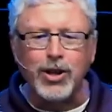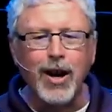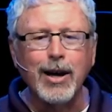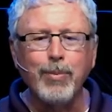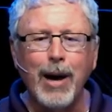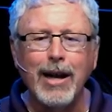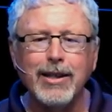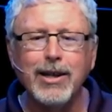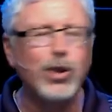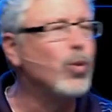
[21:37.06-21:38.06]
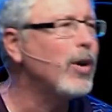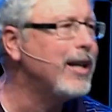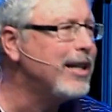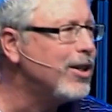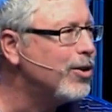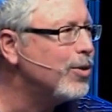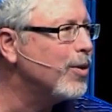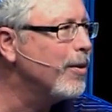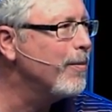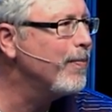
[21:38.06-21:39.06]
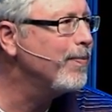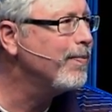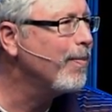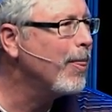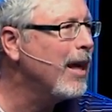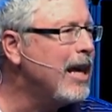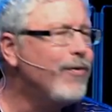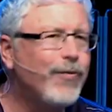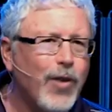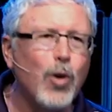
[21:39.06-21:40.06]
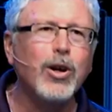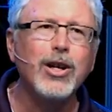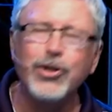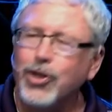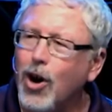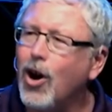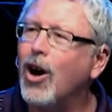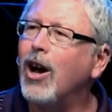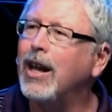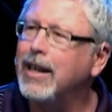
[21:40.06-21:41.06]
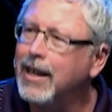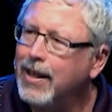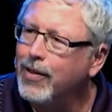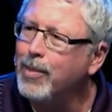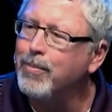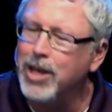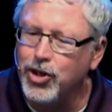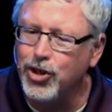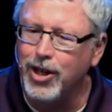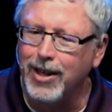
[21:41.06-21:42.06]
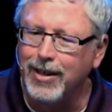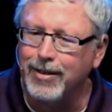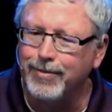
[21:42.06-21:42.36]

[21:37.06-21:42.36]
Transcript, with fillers: talking politics, what did he do? He focused on the mission.